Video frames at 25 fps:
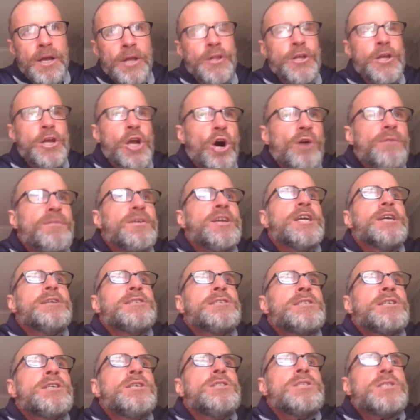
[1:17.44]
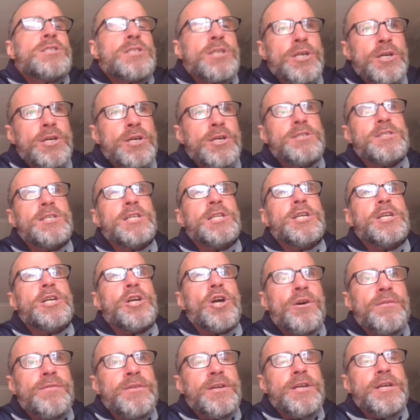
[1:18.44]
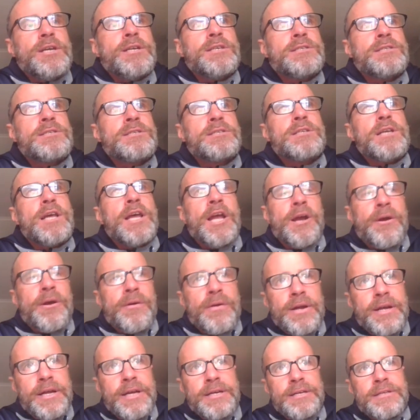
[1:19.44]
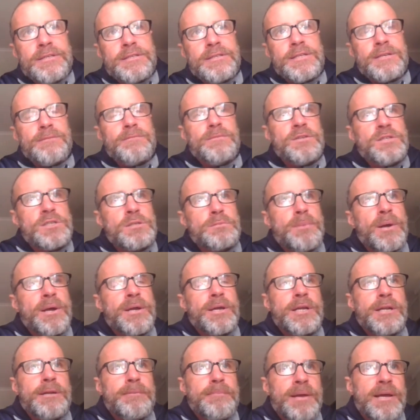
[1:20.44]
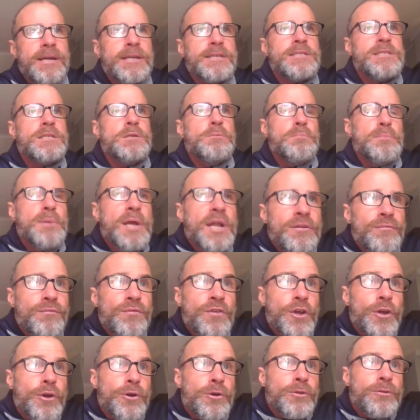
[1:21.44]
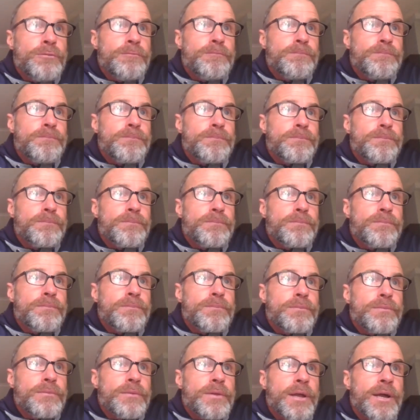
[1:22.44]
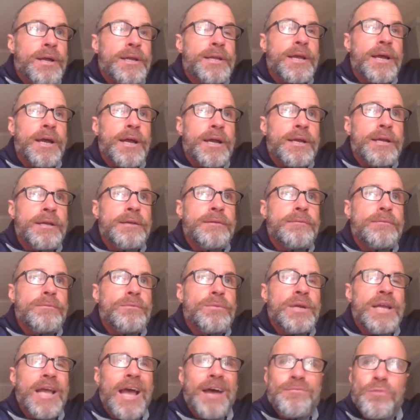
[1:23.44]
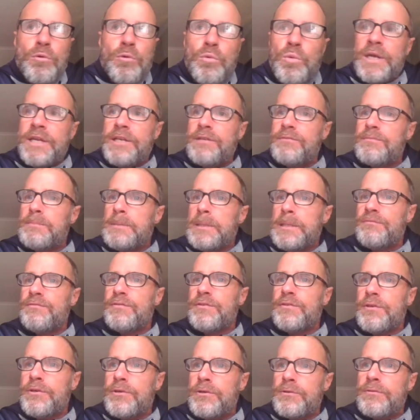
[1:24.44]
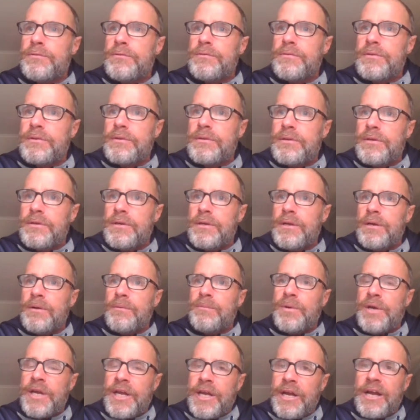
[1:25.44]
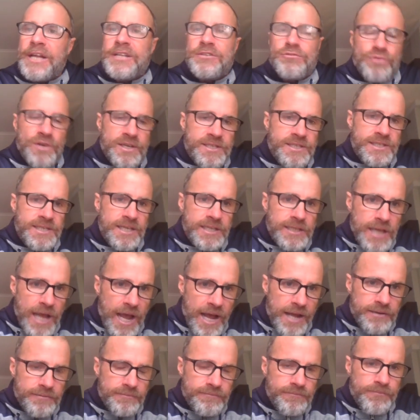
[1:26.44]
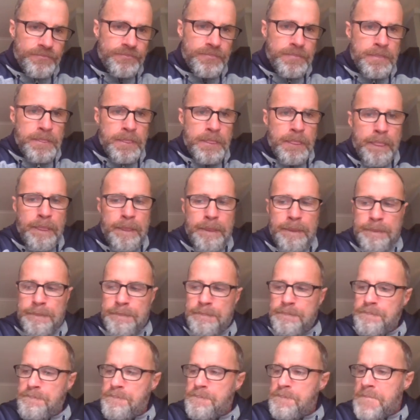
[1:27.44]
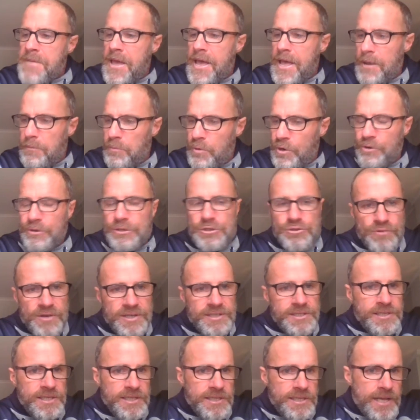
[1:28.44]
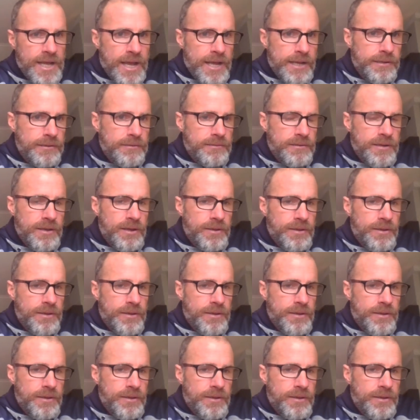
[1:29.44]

And the obvious concerns and the obvious areas that we've spoken about is the midfield. Okay, we have a weak midfield, and we're addressing that. We're addressing that.